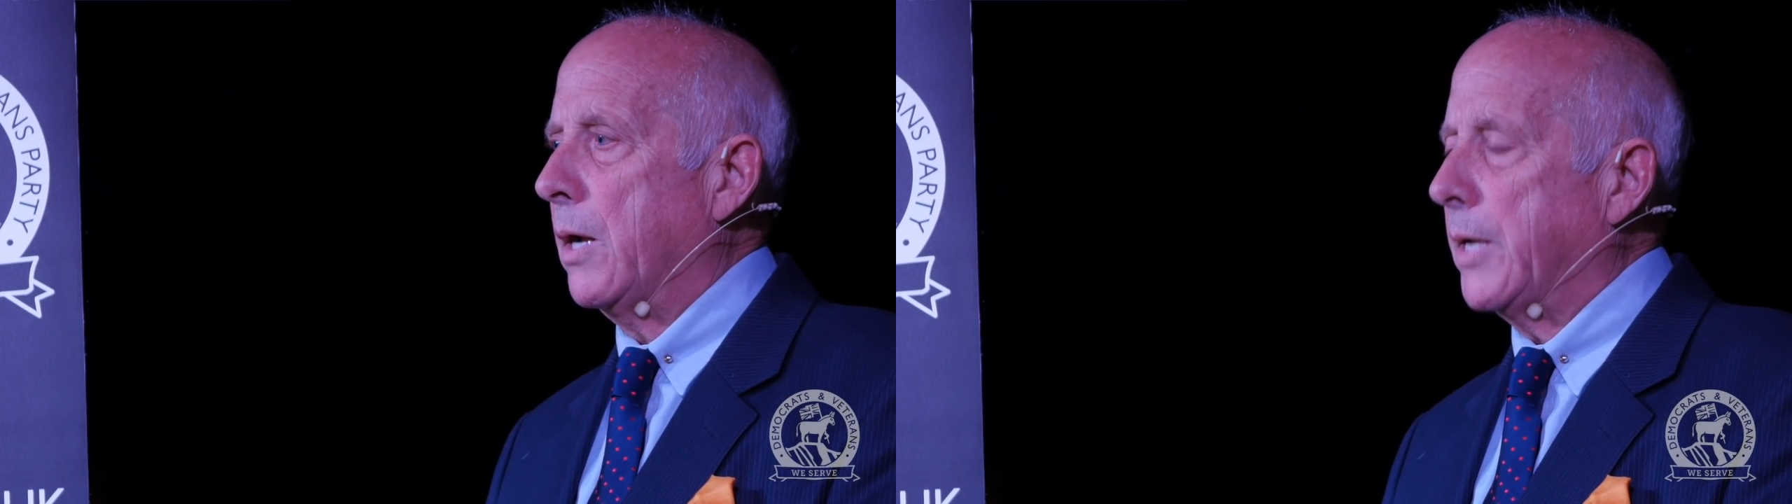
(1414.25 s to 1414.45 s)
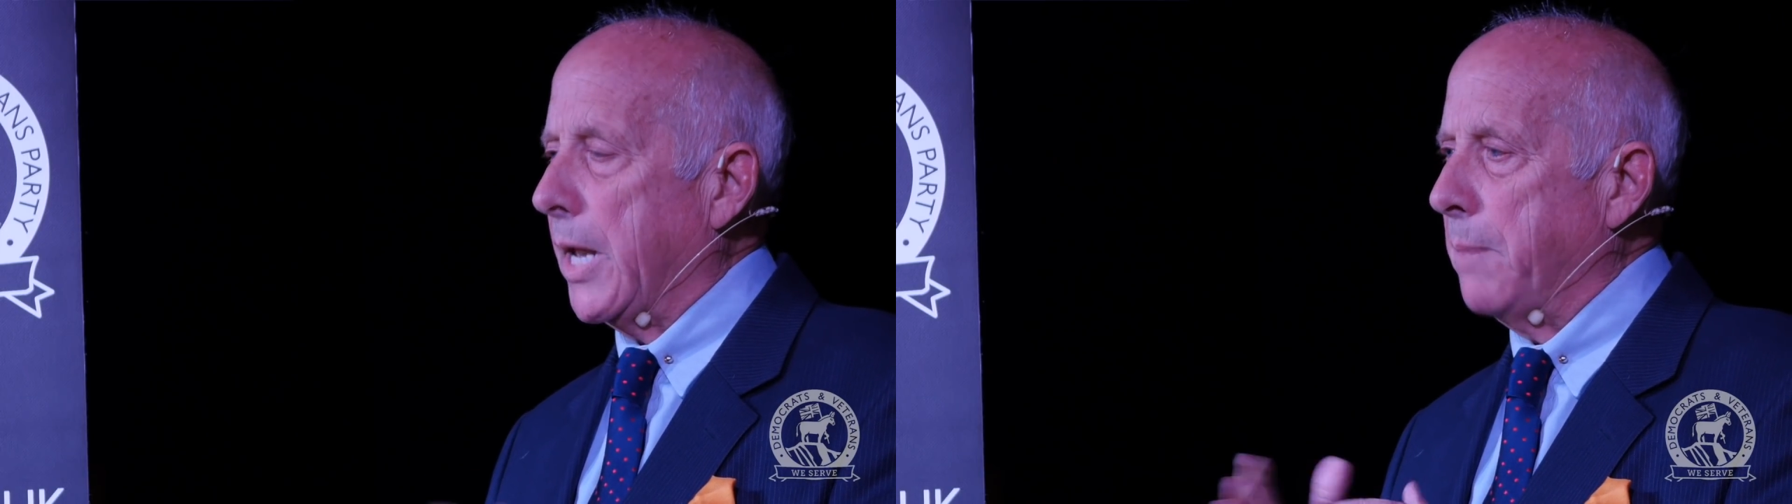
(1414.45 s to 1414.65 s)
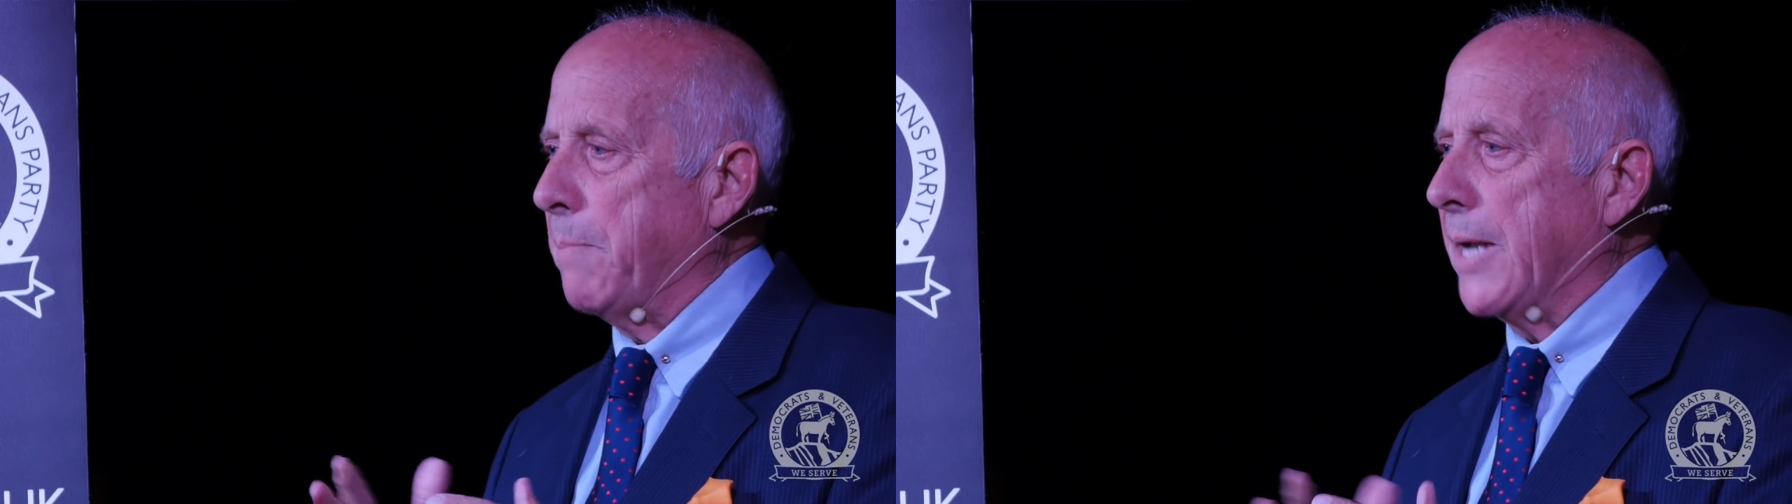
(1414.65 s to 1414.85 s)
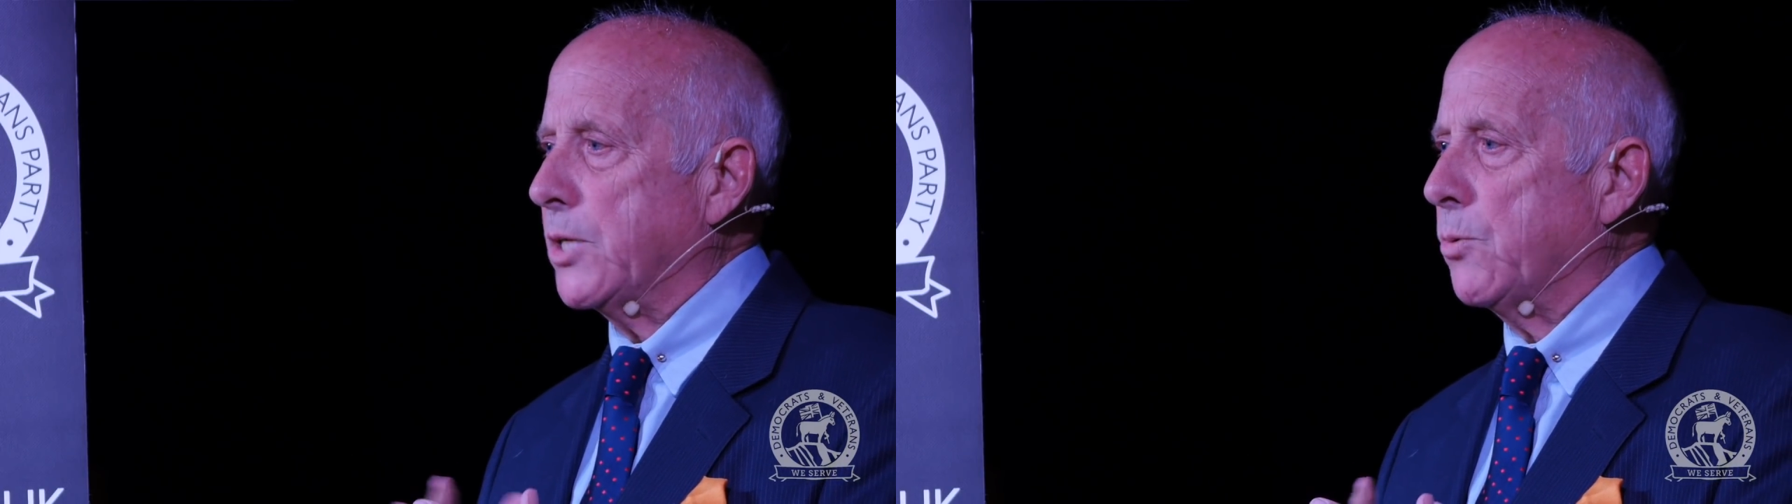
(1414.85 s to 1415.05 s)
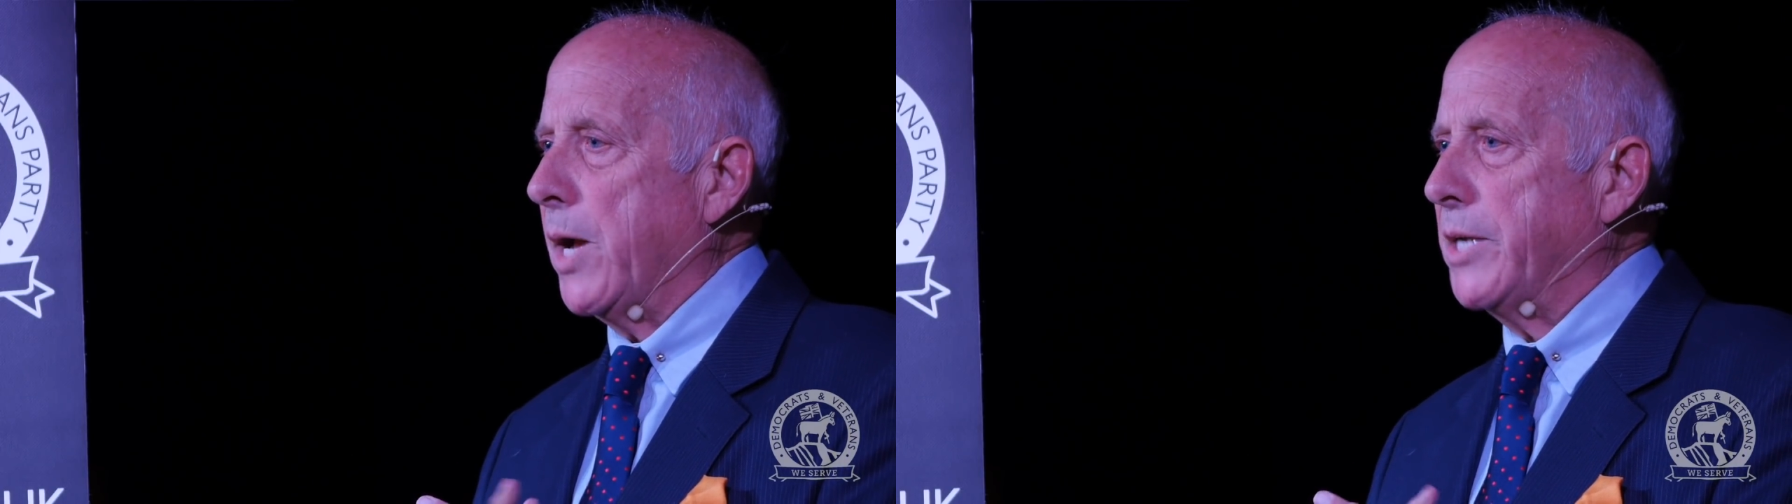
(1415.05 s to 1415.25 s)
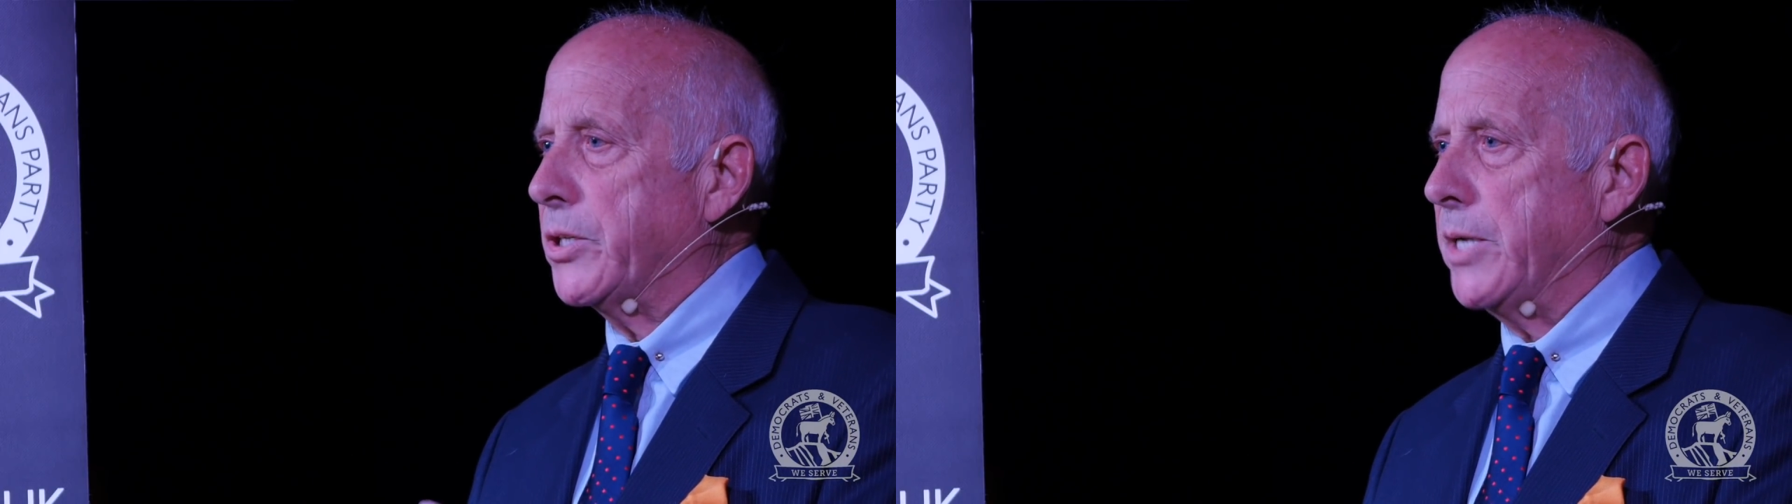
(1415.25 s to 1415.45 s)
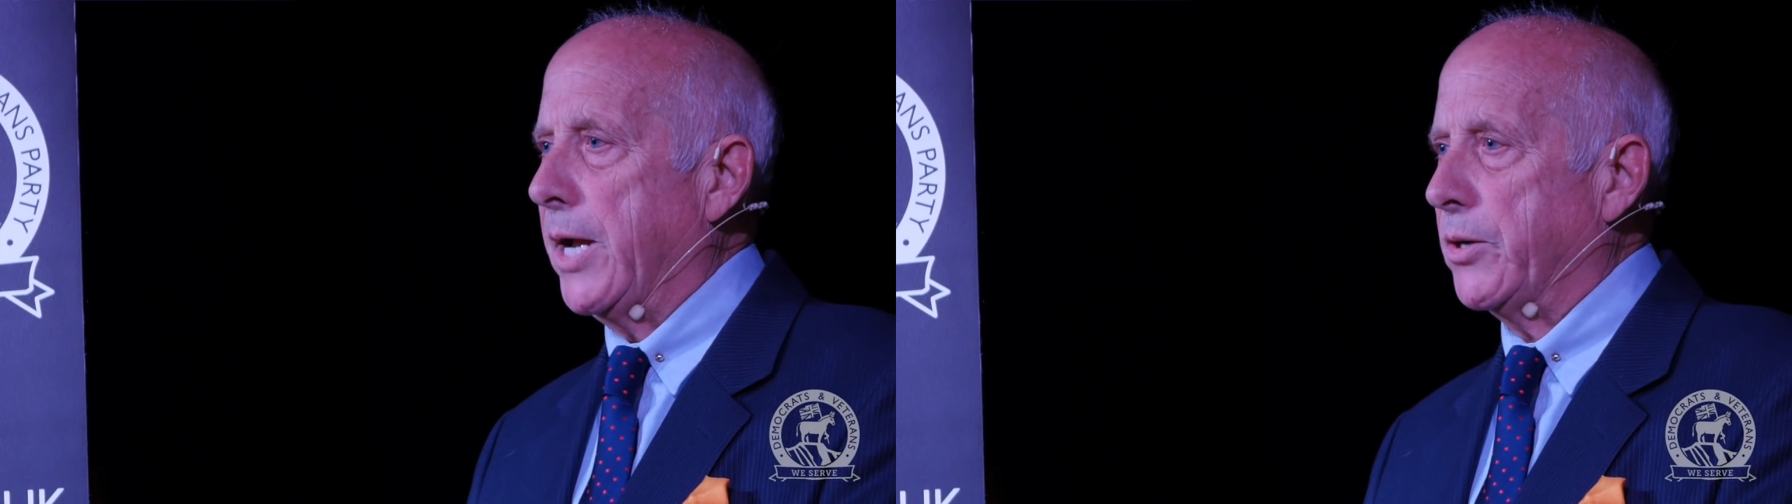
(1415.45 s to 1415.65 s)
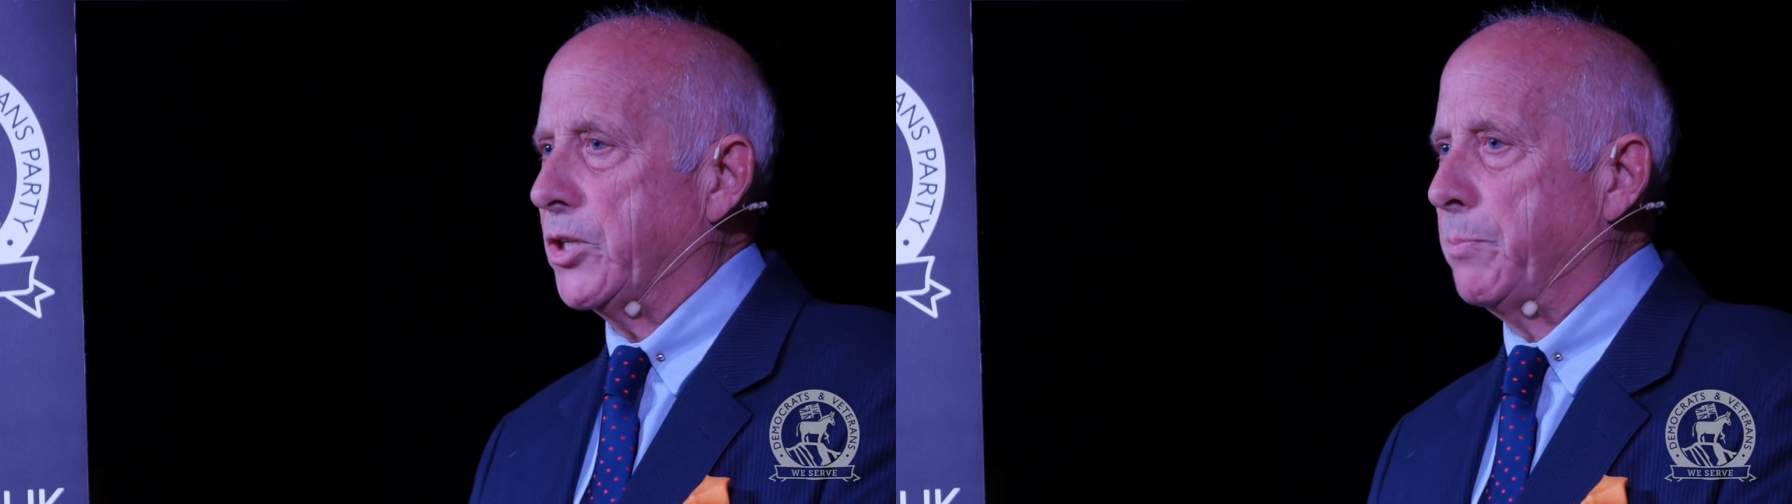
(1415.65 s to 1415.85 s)
getting back to
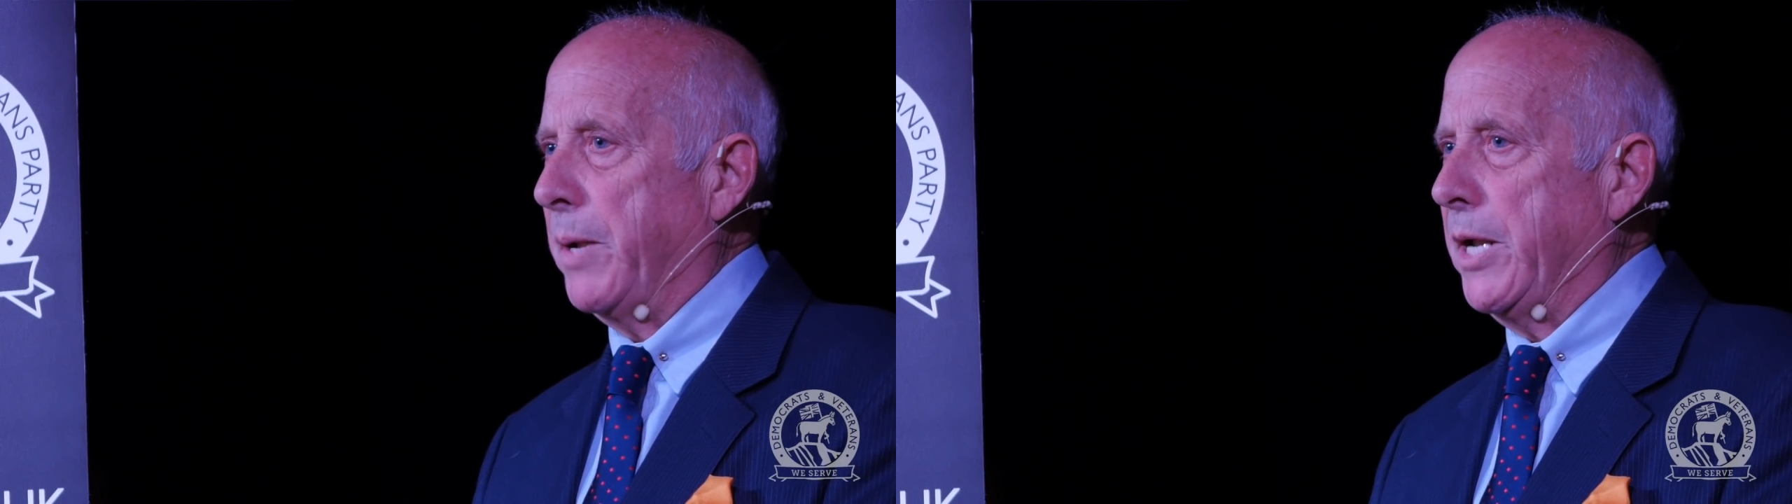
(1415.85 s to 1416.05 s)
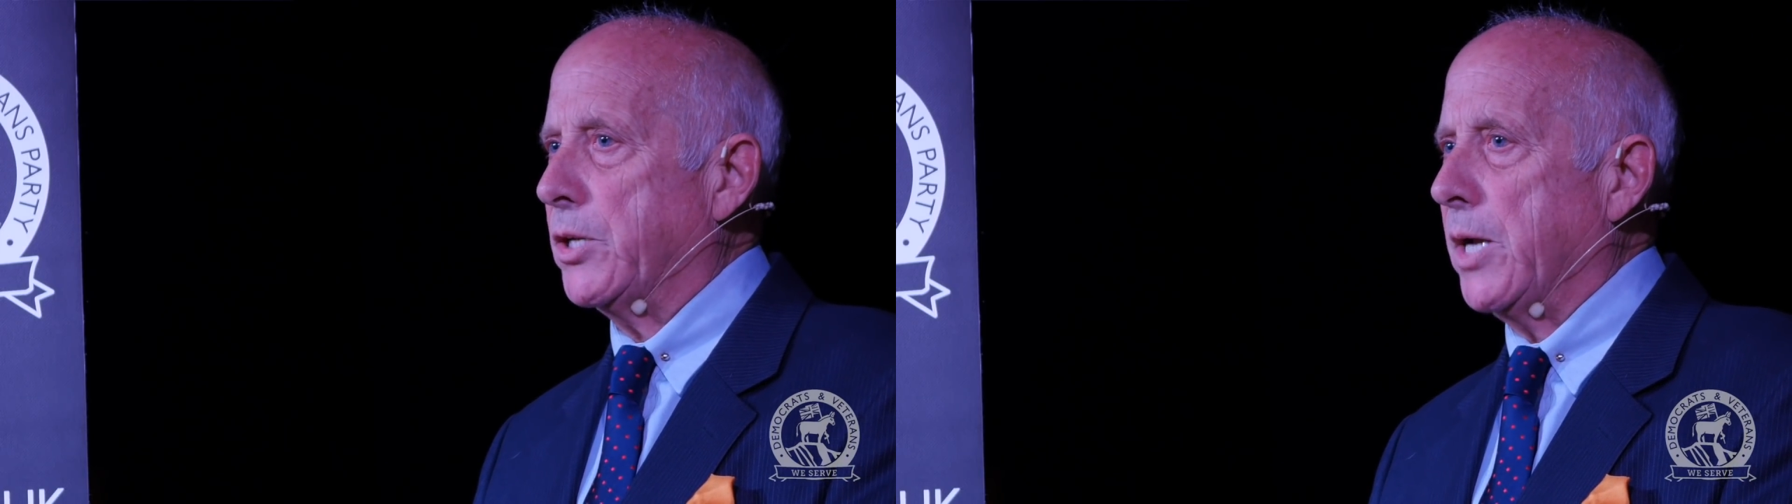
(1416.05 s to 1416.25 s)
Eisenhower's speech,